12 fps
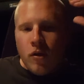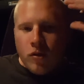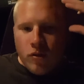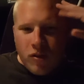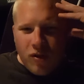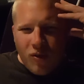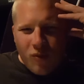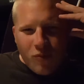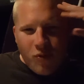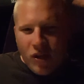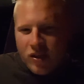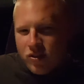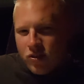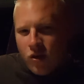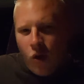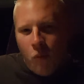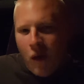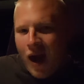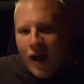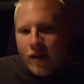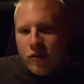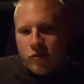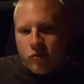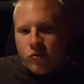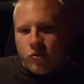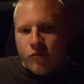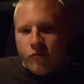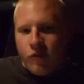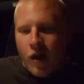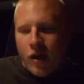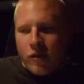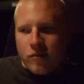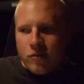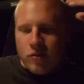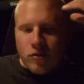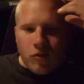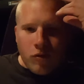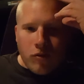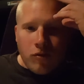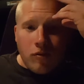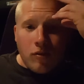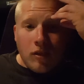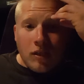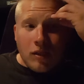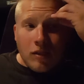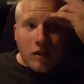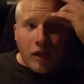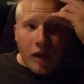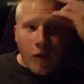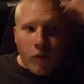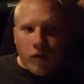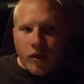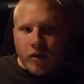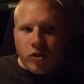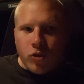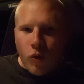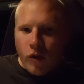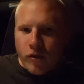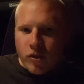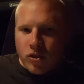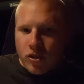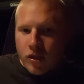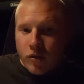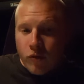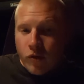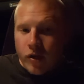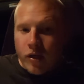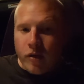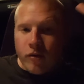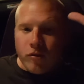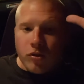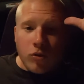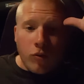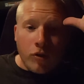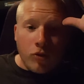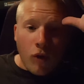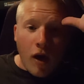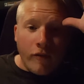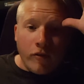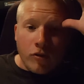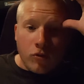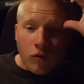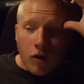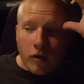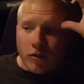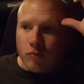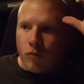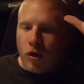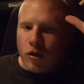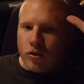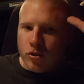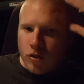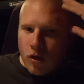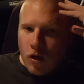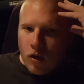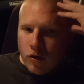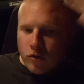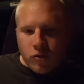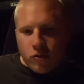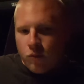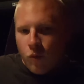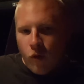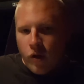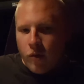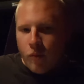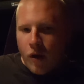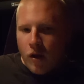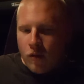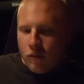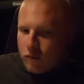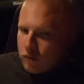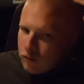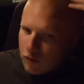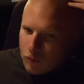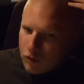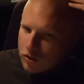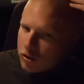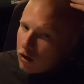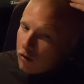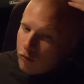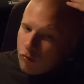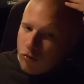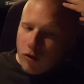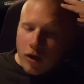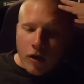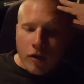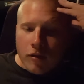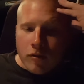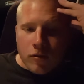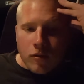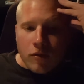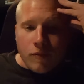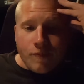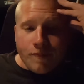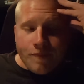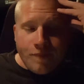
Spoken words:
You know, things go by a little too fast, and you know, you can't really enjoy the scenery or enjoy driving the truck as much. You're just worried about a bunch of other things, and